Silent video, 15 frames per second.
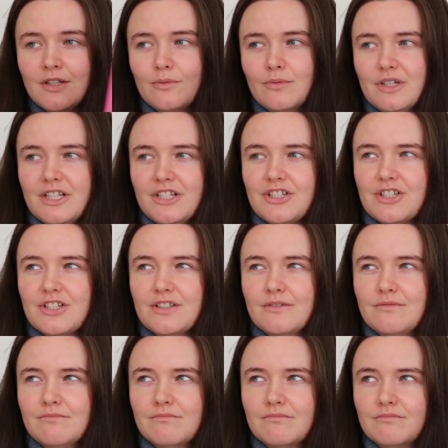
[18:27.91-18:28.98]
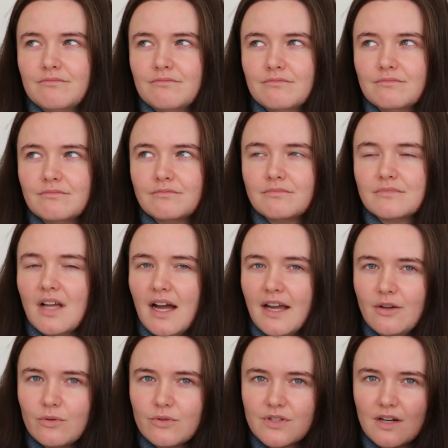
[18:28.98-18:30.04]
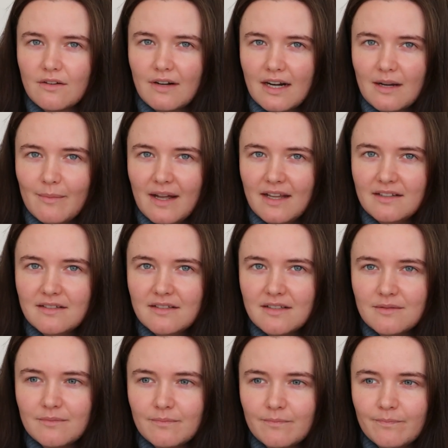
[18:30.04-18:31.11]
which I also recommend,